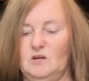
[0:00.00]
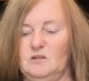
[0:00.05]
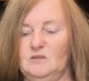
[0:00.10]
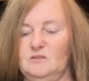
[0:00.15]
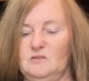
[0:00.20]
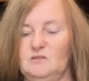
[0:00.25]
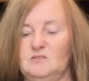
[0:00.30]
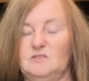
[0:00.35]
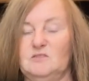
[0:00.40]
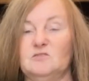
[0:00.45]

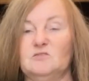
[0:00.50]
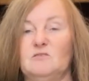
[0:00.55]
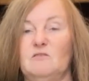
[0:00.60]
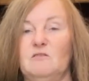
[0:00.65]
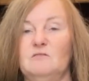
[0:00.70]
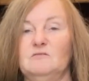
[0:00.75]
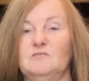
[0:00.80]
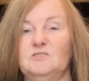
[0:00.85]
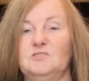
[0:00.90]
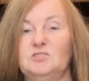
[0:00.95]
This is
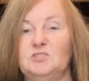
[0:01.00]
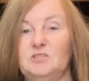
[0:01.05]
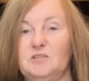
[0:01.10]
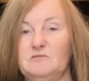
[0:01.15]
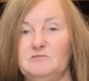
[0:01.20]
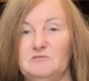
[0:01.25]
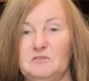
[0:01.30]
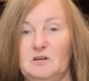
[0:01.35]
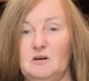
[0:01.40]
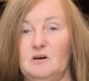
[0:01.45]
called a
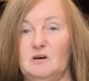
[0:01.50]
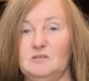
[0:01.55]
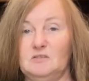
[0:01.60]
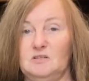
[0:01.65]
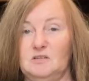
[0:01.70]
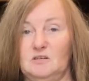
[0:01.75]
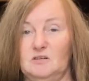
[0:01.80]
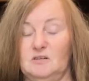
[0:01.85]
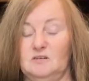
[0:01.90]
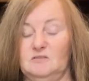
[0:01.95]
chiffonade
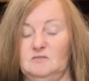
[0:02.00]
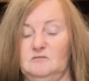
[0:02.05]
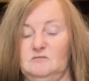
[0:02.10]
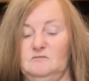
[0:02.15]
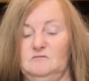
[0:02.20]
cut.